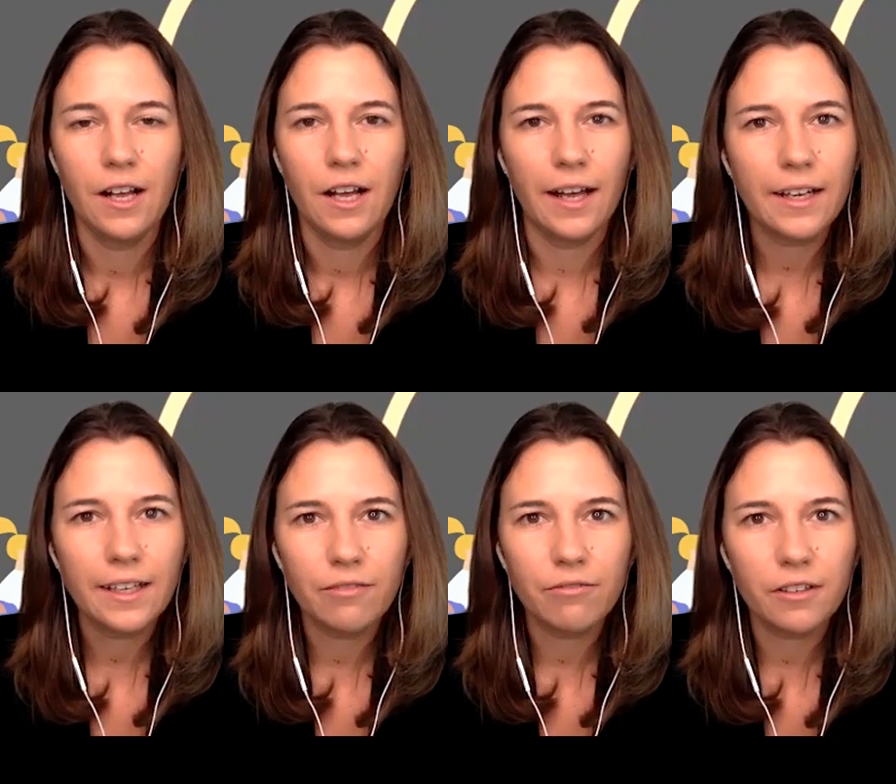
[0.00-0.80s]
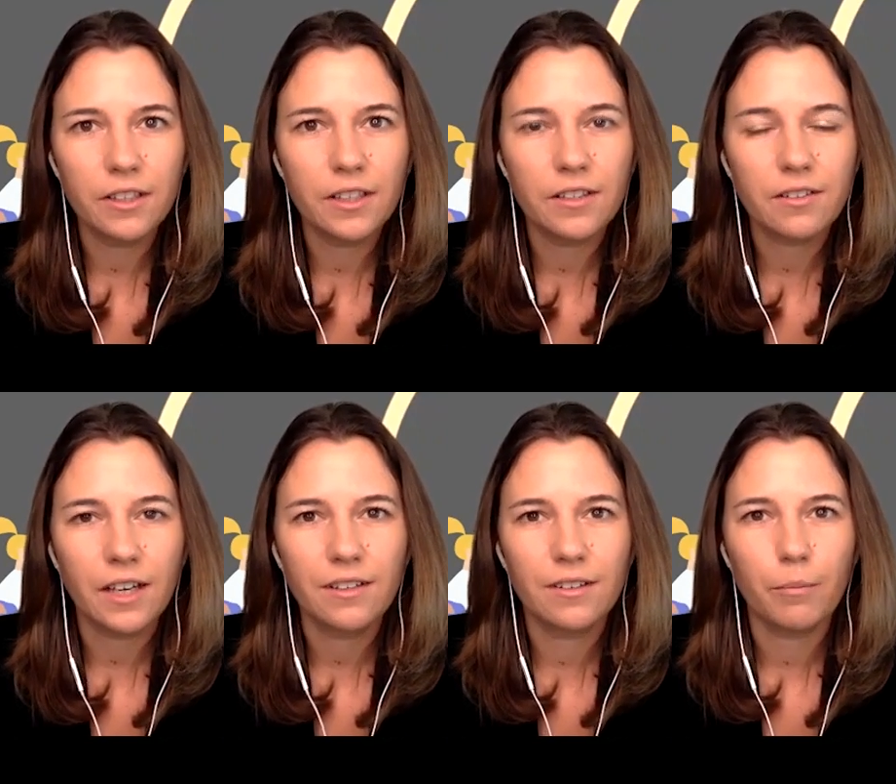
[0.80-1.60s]
And I get very
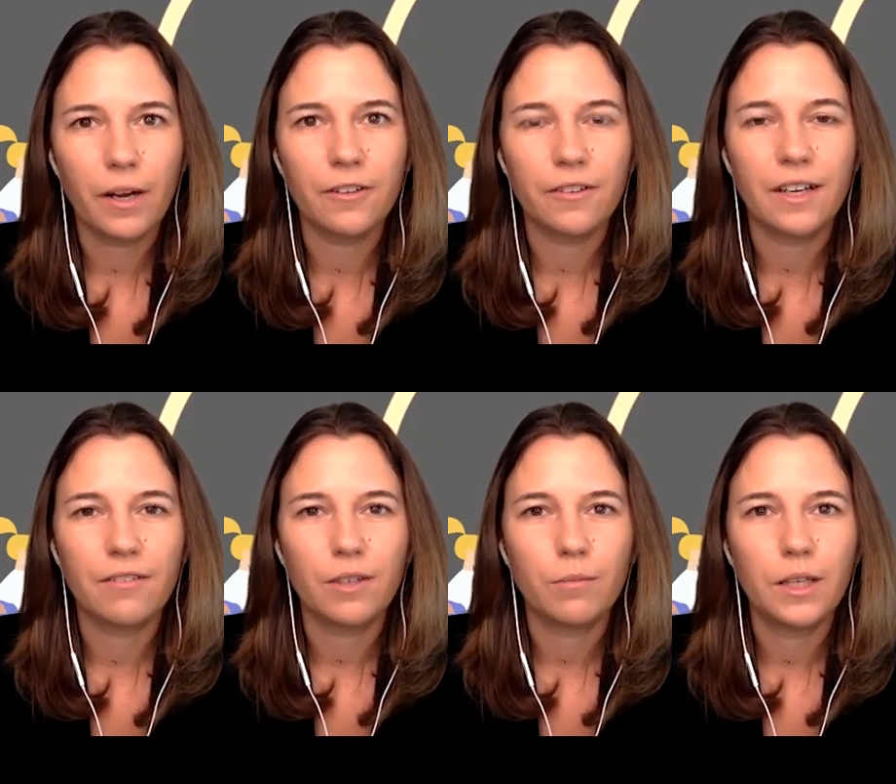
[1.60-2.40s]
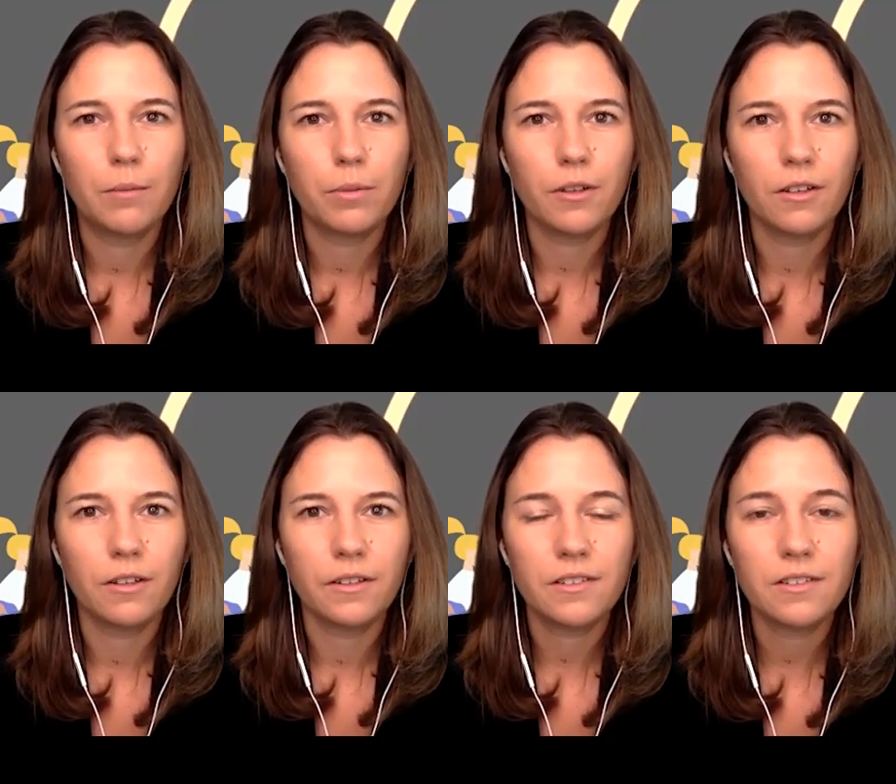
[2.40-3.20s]
excited about that when people
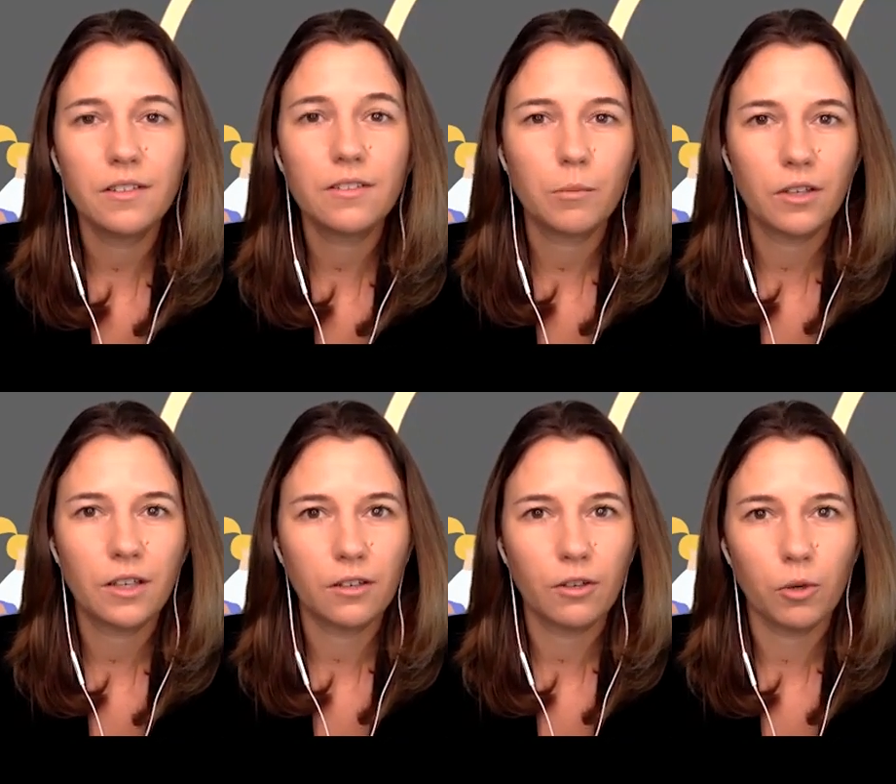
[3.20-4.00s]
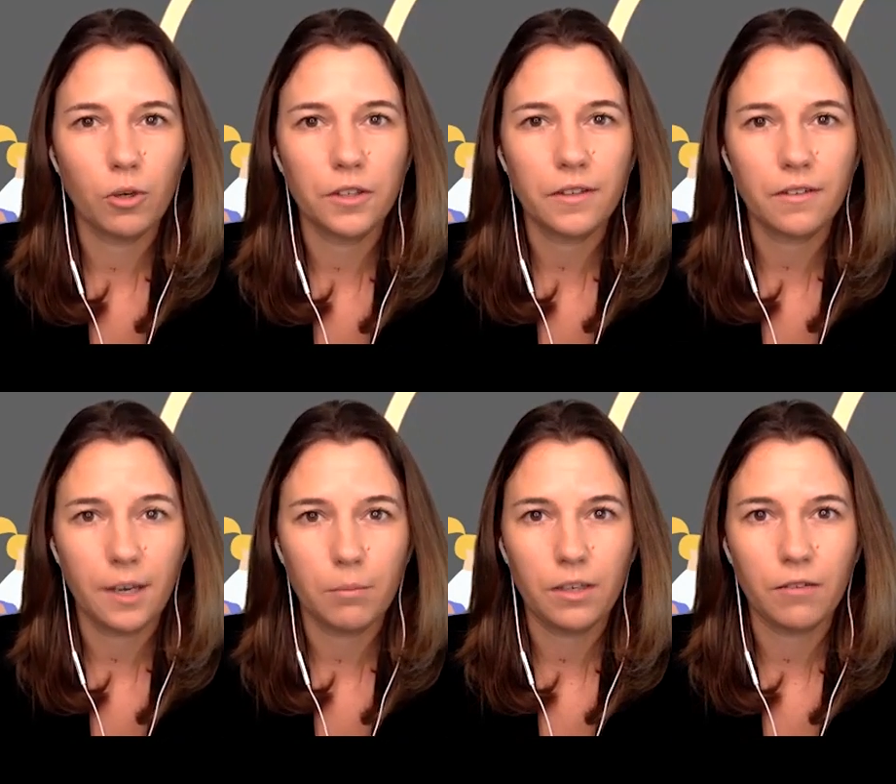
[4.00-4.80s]
see something in the world that's
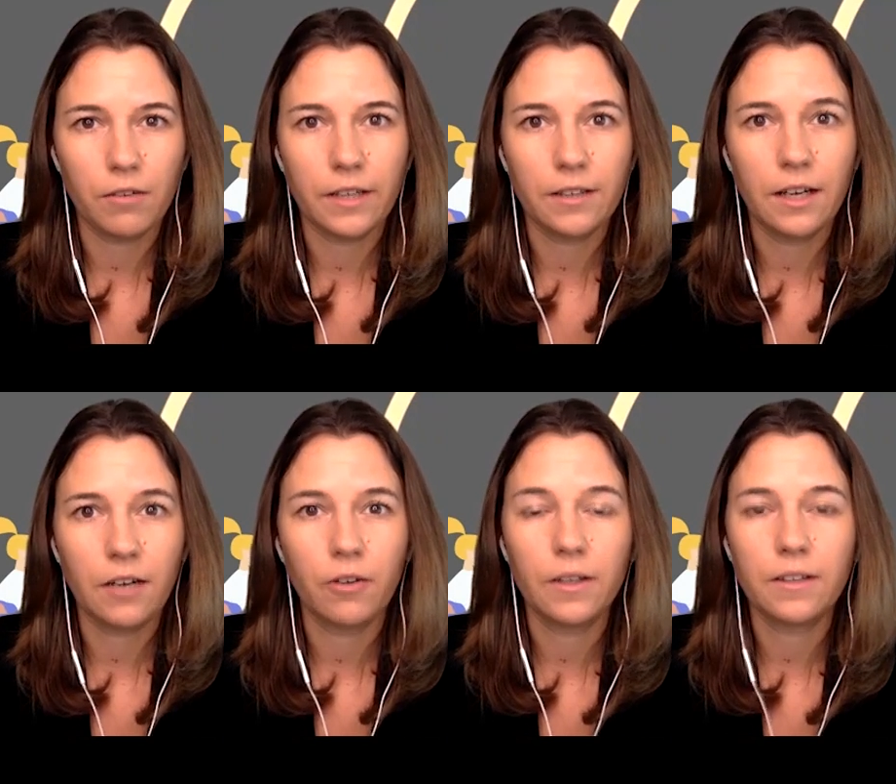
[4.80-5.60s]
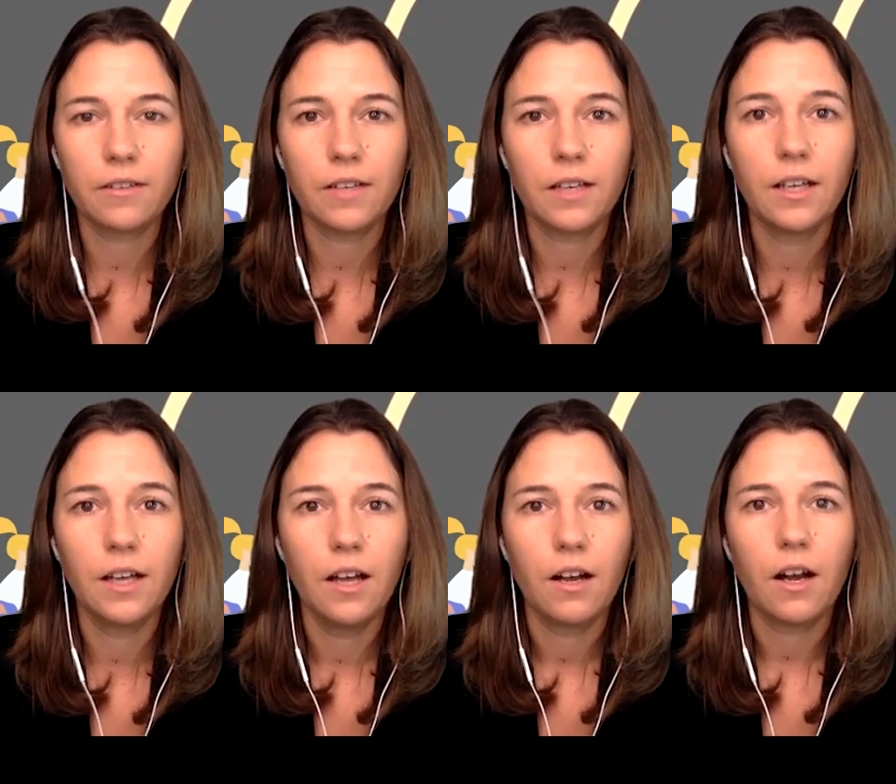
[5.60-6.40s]
happening right now and they say,
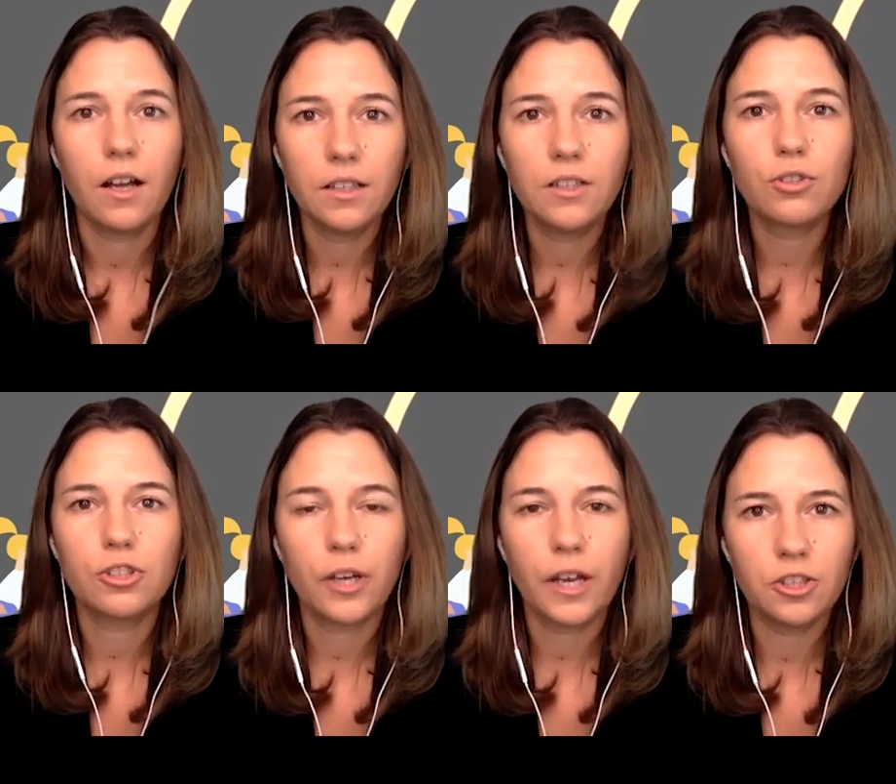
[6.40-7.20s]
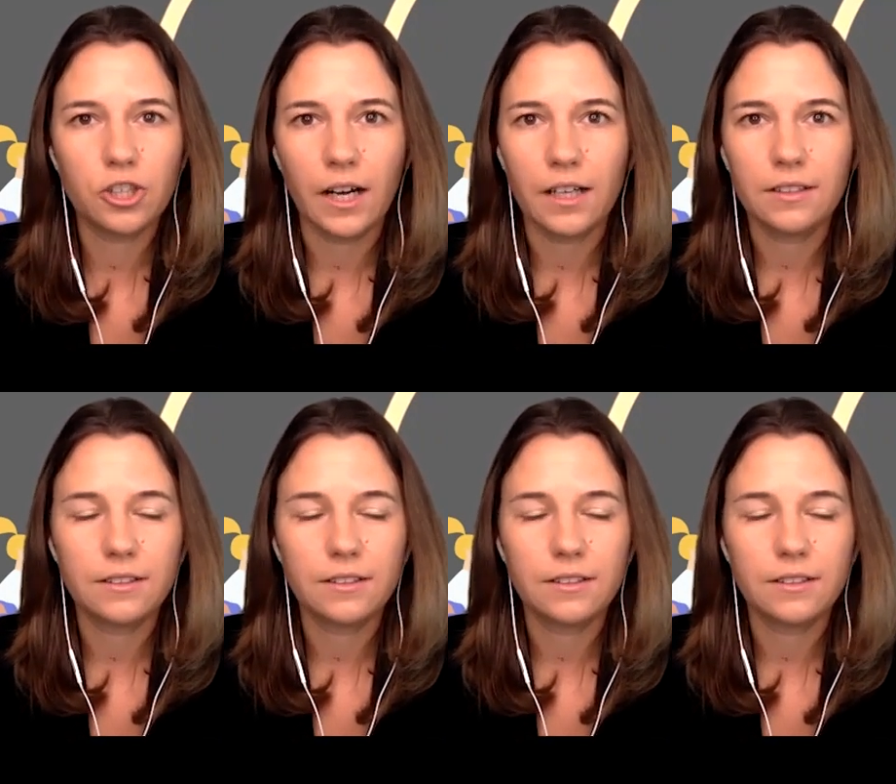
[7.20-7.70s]
I need to change that.